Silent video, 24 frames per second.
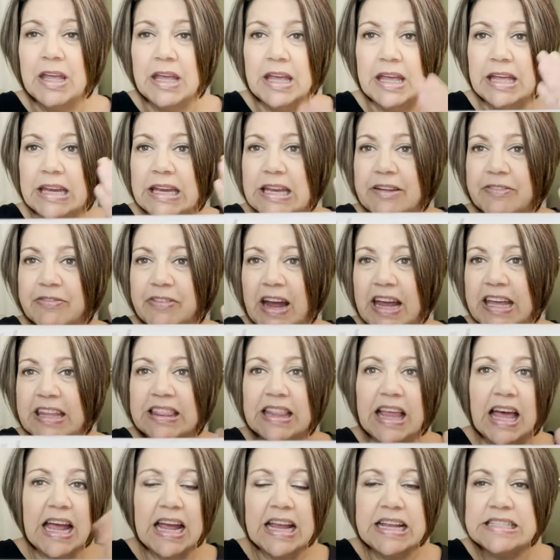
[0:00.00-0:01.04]
Any fine
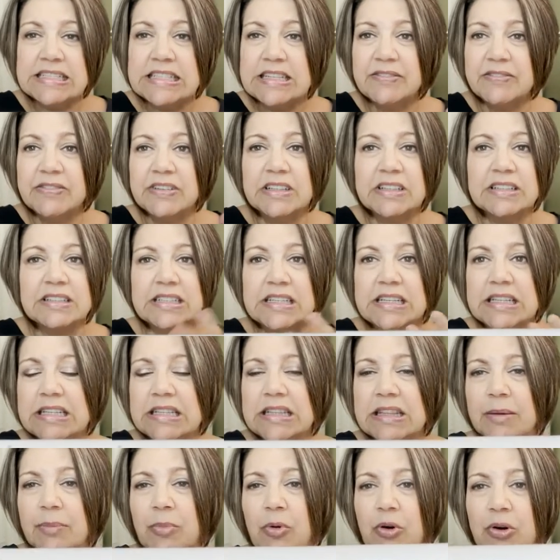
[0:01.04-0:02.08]
lines it fills in,
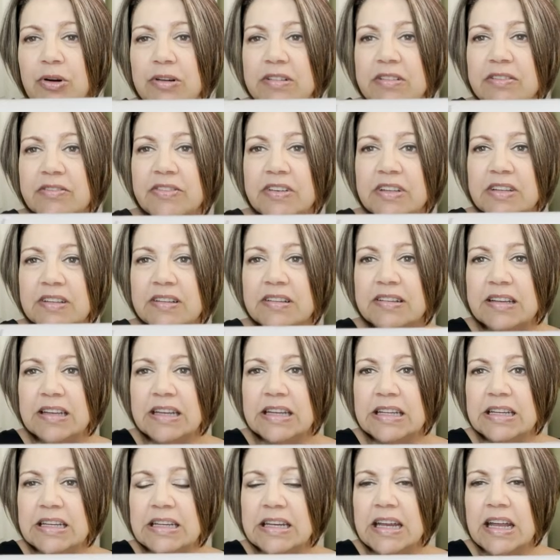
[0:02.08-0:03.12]
the pores it fills
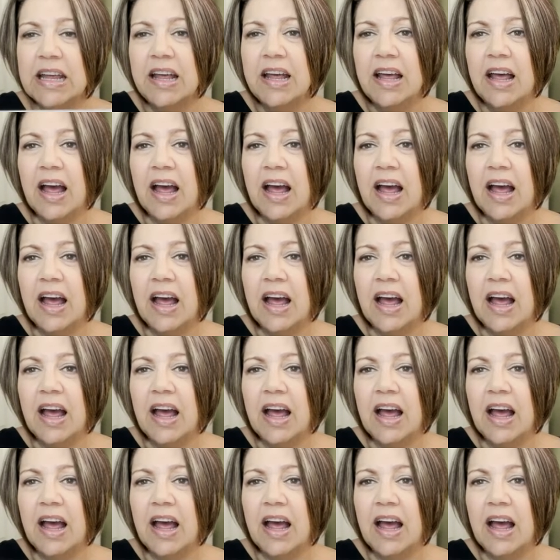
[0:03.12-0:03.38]
in.